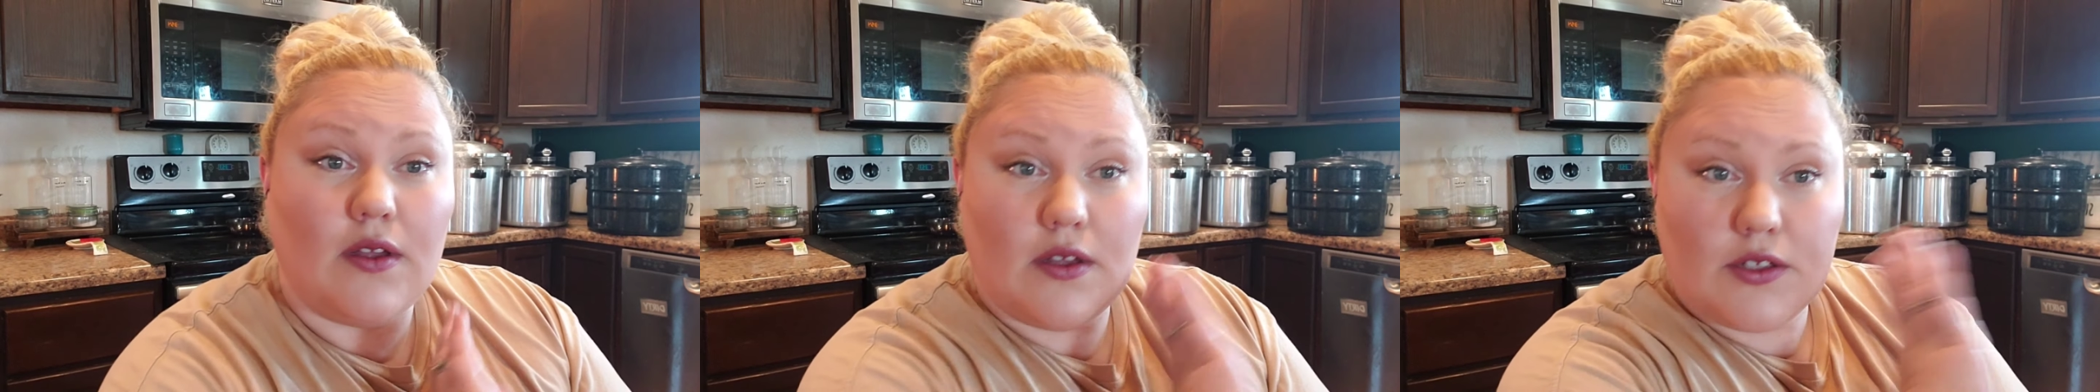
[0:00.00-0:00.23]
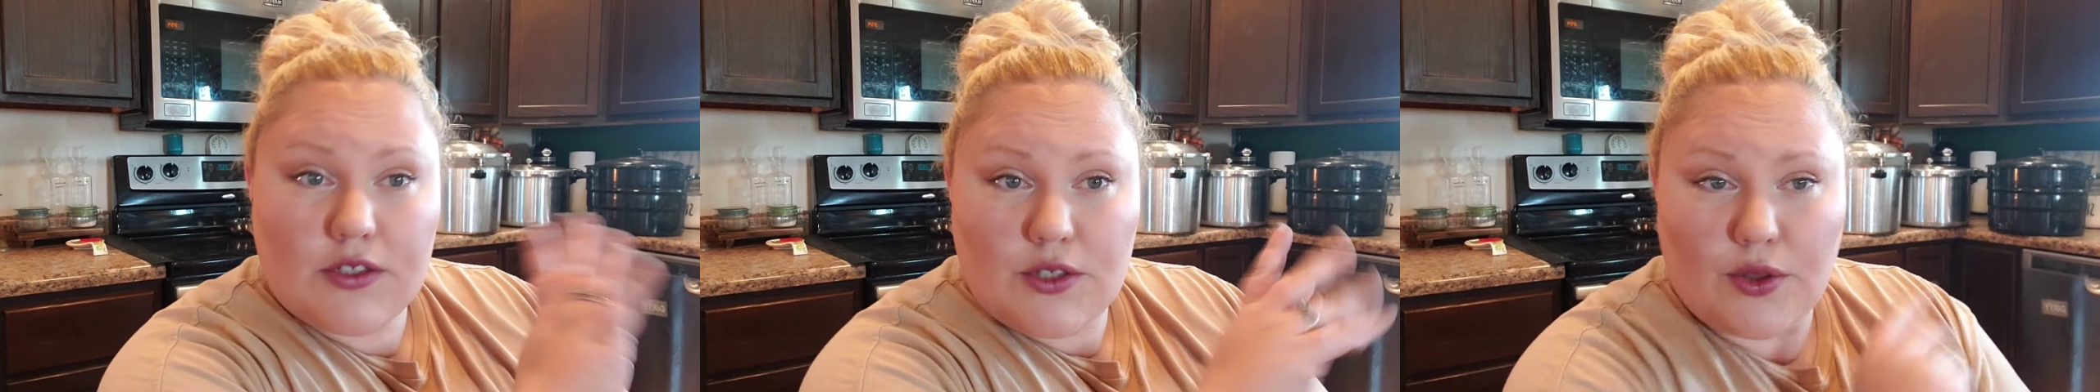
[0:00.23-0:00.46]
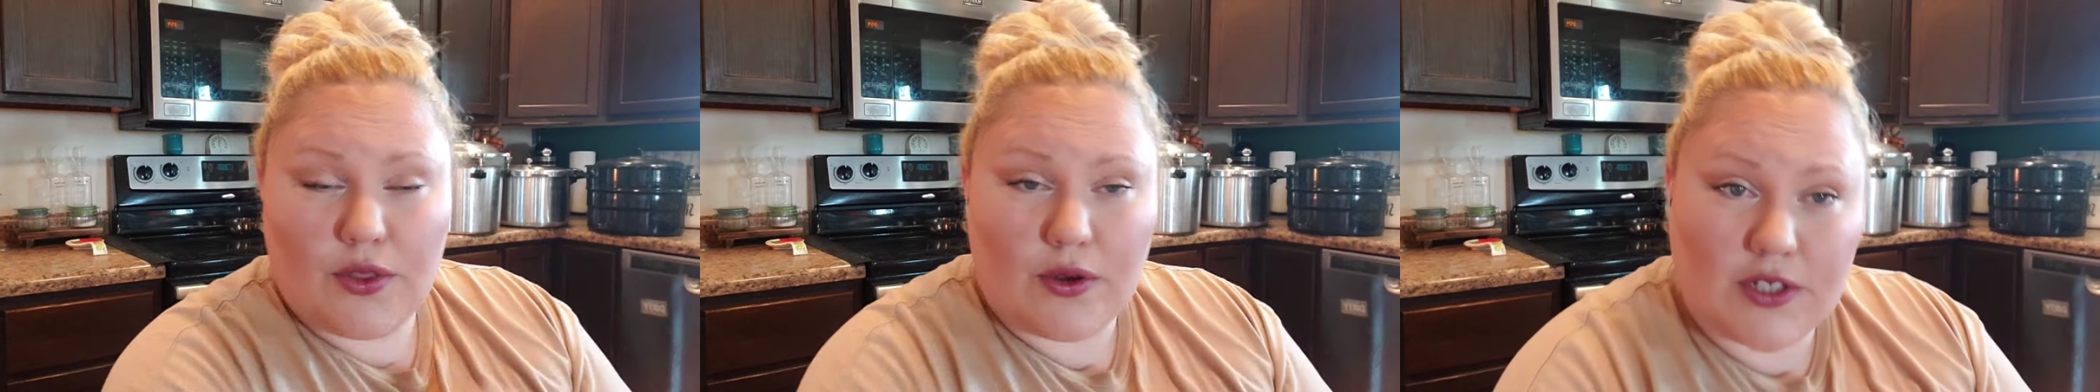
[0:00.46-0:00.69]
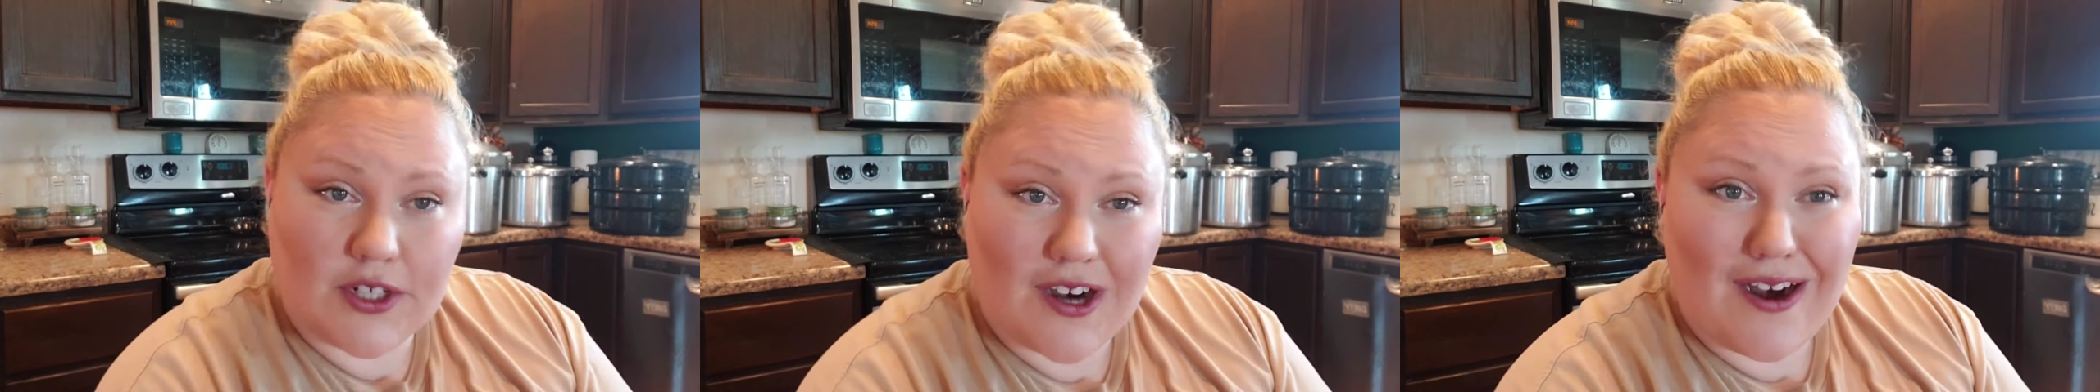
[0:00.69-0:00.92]
So
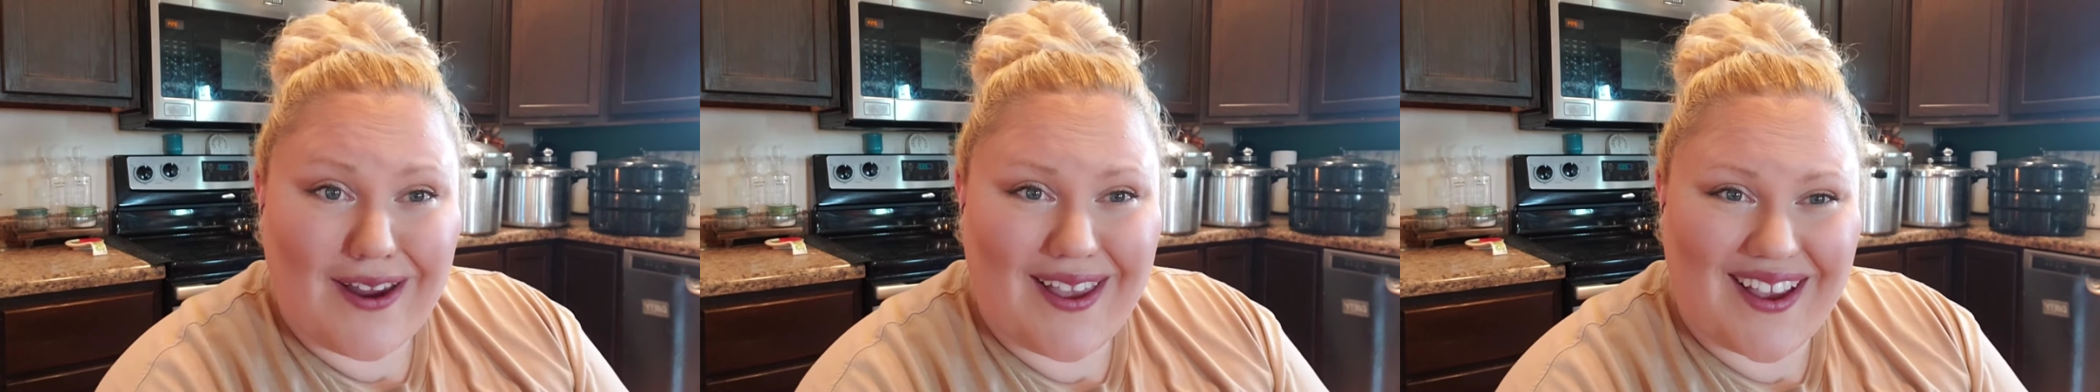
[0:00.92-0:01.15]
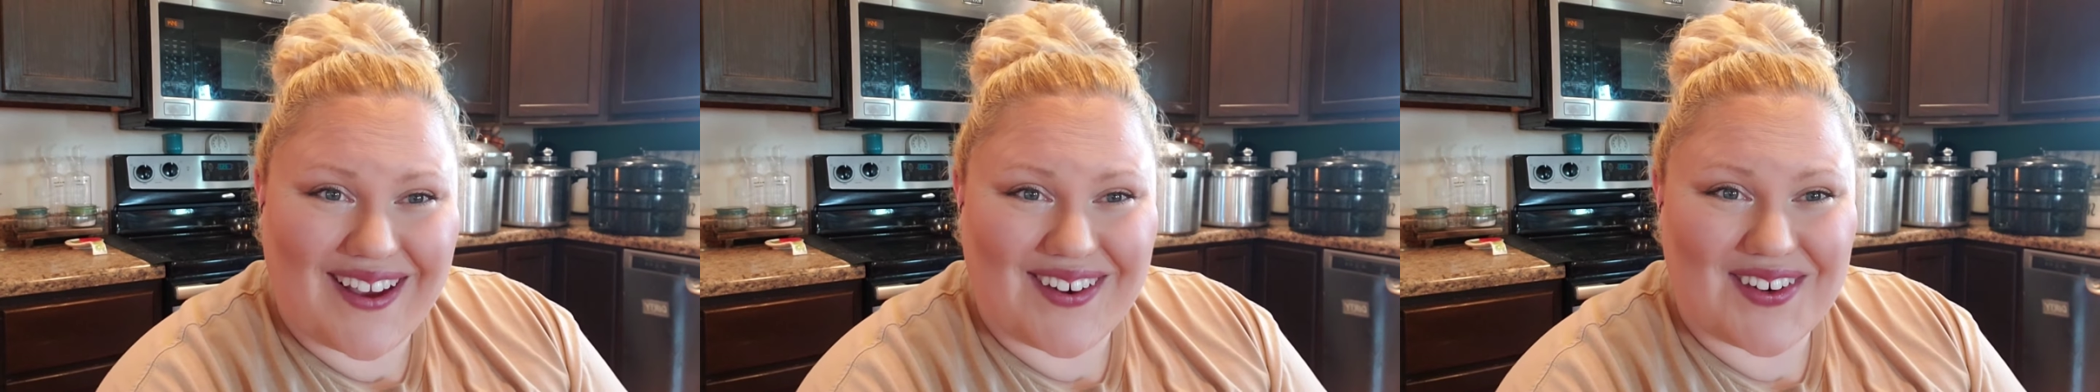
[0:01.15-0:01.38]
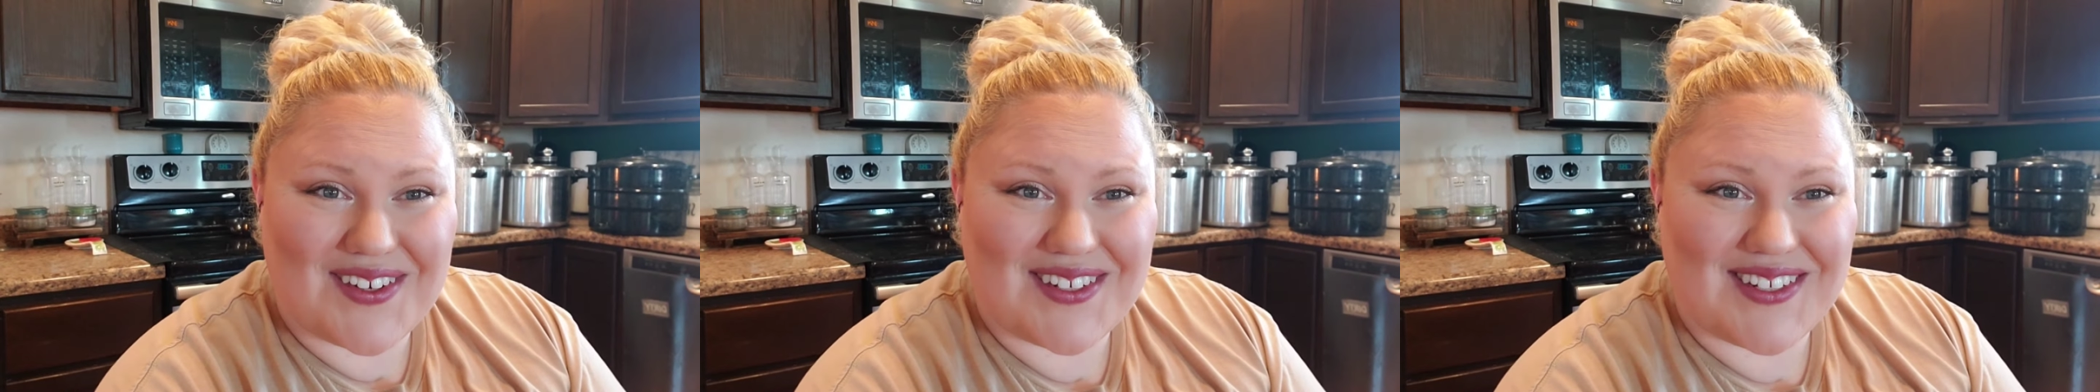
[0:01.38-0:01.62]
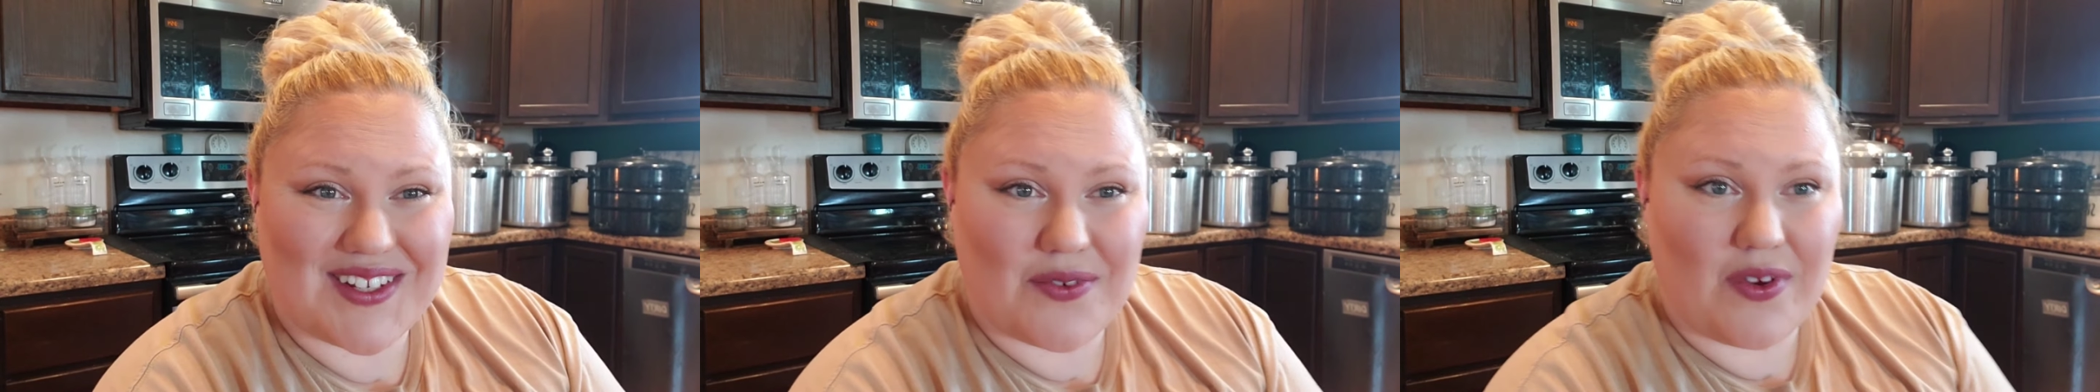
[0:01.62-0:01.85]
those are our canners.